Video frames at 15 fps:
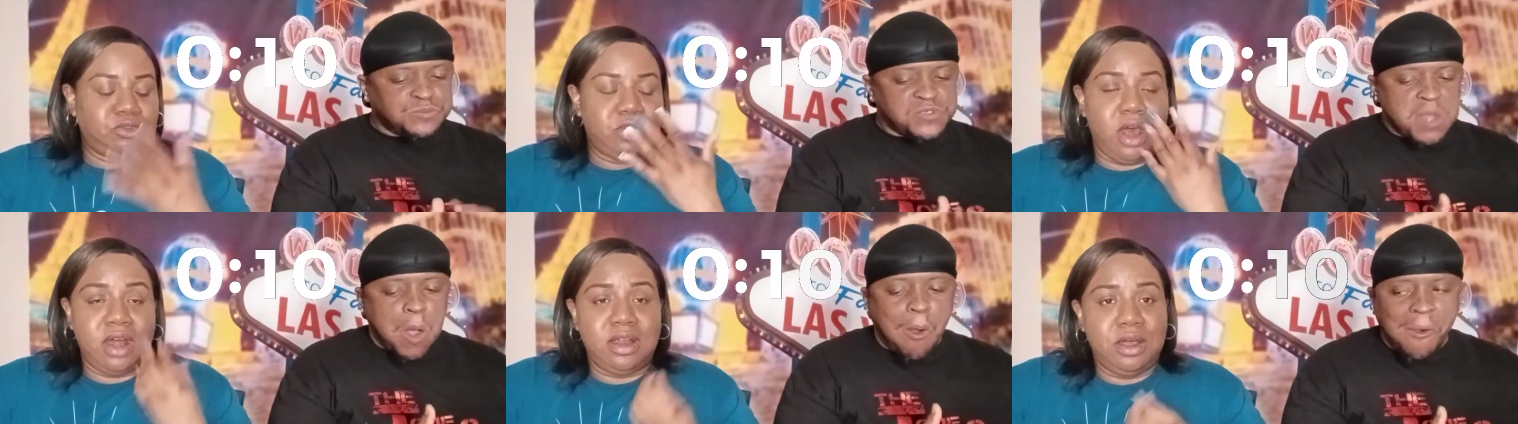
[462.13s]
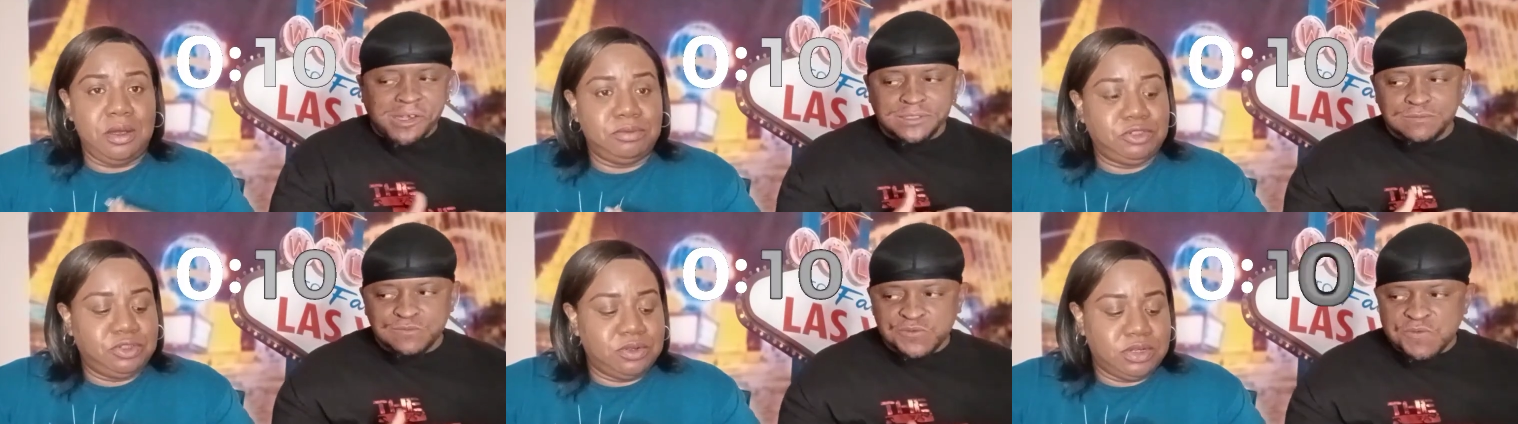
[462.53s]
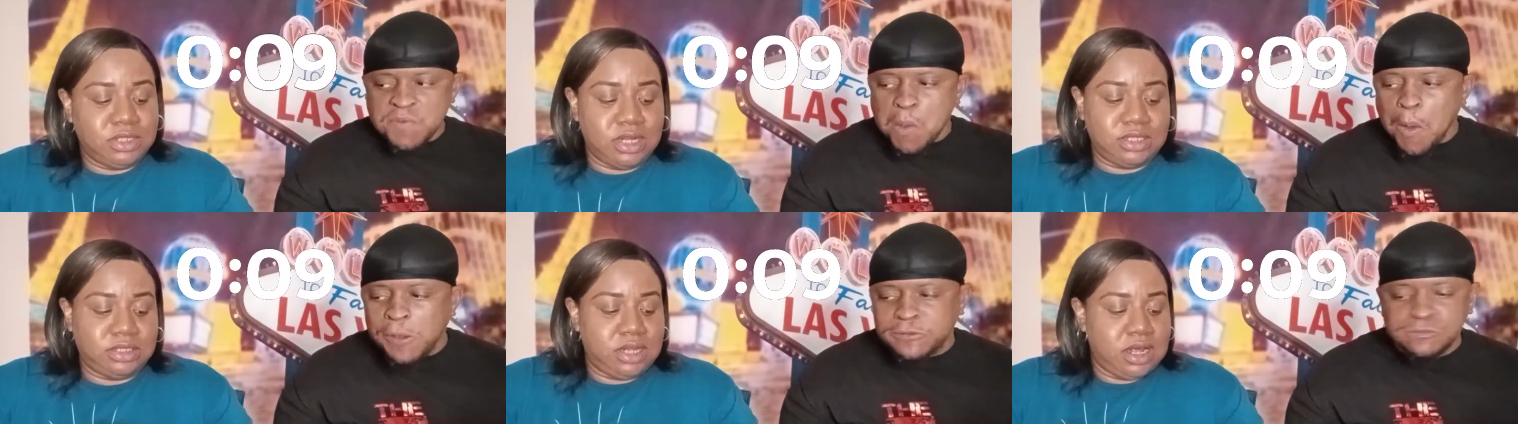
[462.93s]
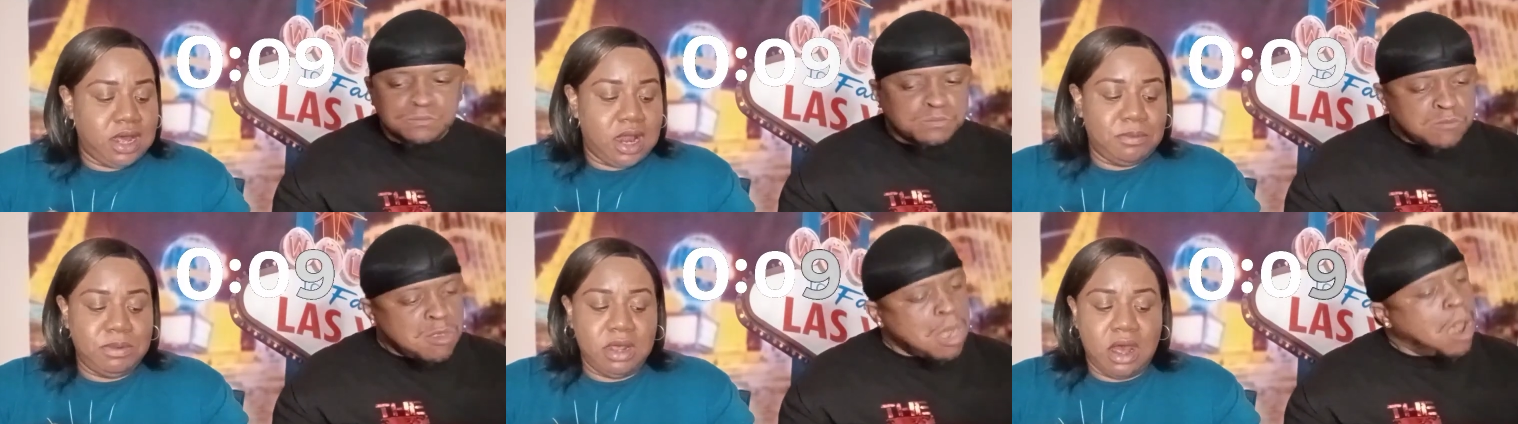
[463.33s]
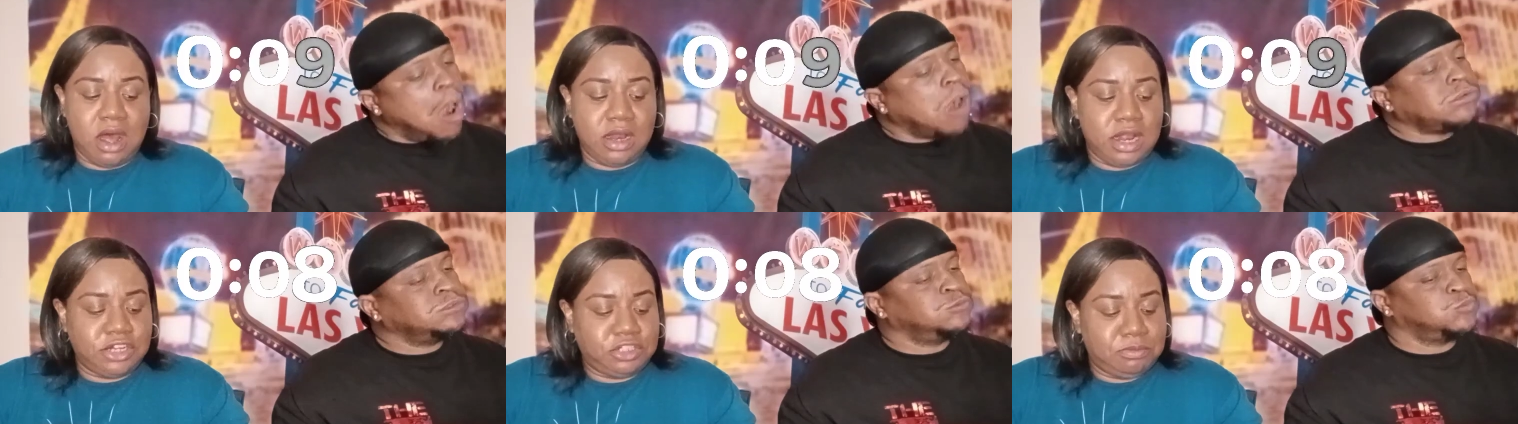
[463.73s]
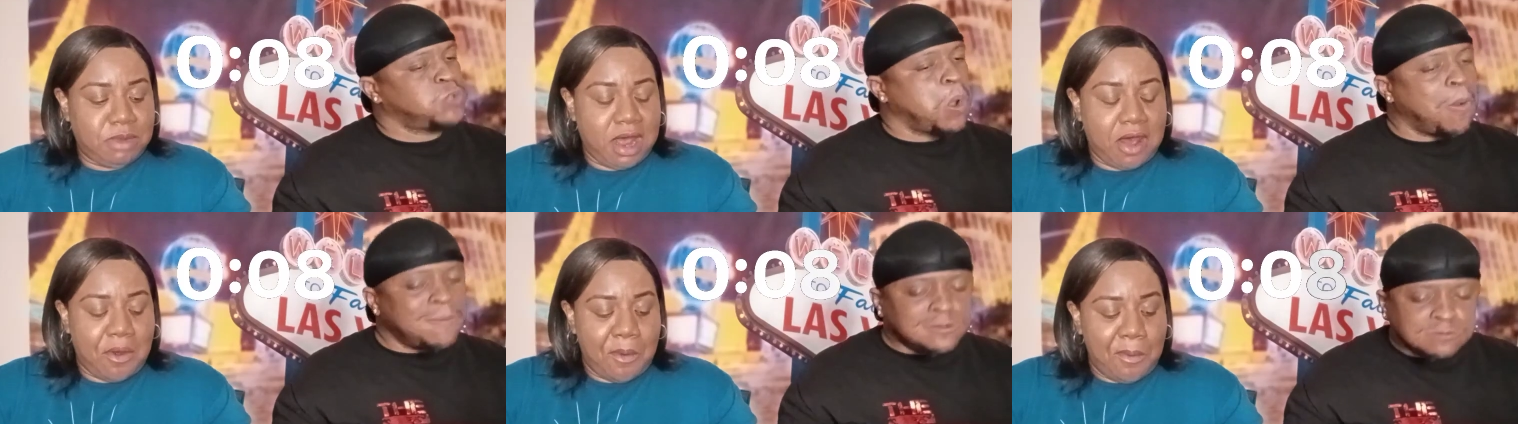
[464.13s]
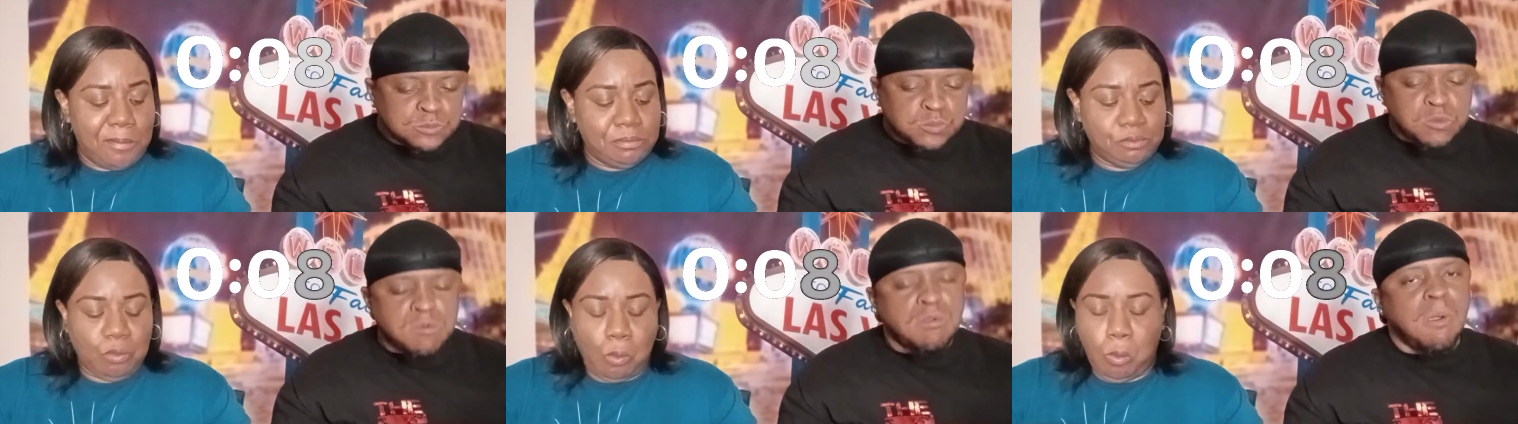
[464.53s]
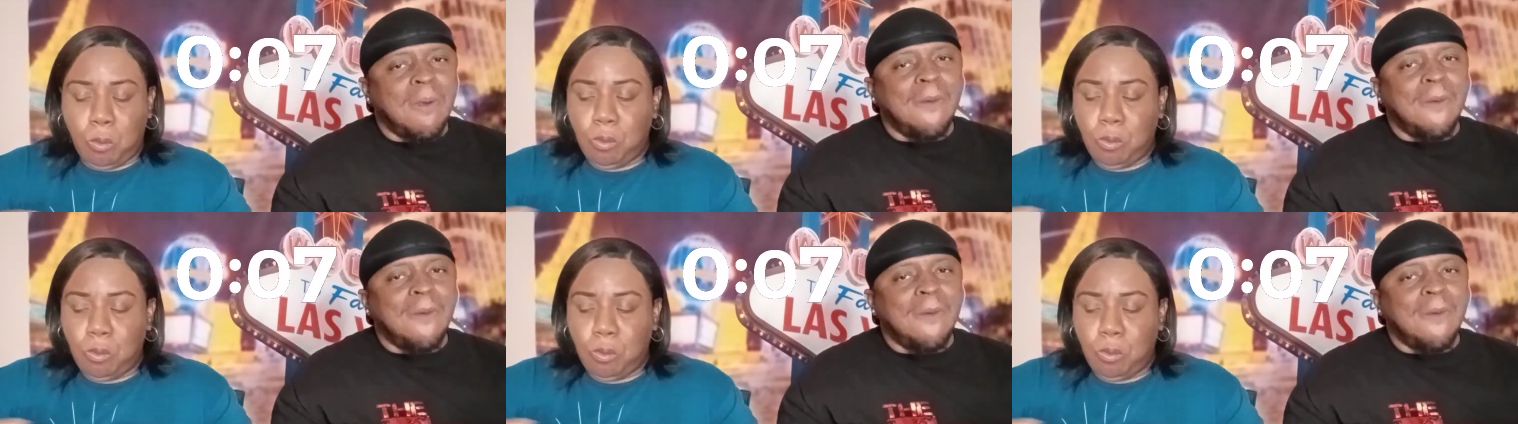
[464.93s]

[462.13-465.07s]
Speaker 1: If to have two this thing got to be all out of mouth.